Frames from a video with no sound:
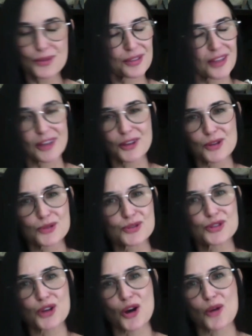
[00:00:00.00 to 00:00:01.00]
Thank you
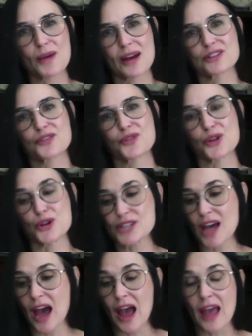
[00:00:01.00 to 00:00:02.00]
so much for your
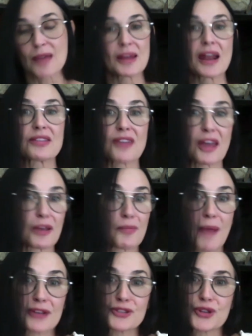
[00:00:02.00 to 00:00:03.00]
time, and I thank
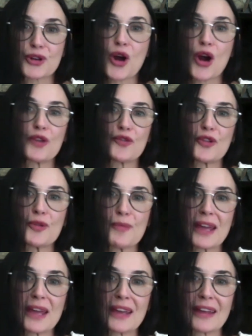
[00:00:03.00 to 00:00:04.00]
MasterCard for
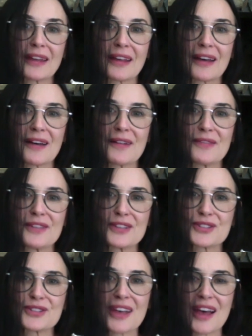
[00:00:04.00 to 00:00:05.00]
making
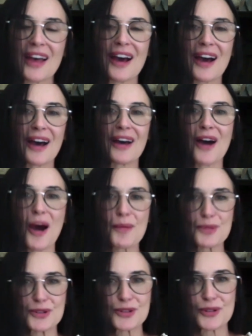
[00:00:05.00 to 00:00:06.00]
this
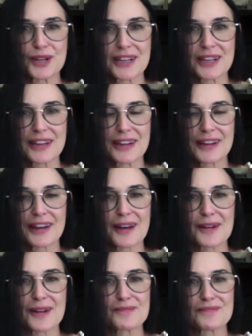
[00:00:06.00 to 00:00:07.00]
opportunity
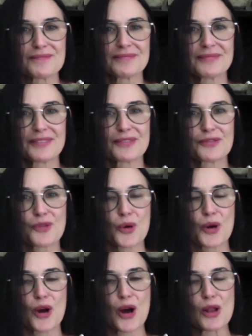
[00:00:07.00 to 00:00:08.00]
for
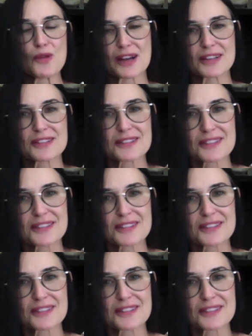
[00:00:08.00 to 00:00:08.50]
all of us.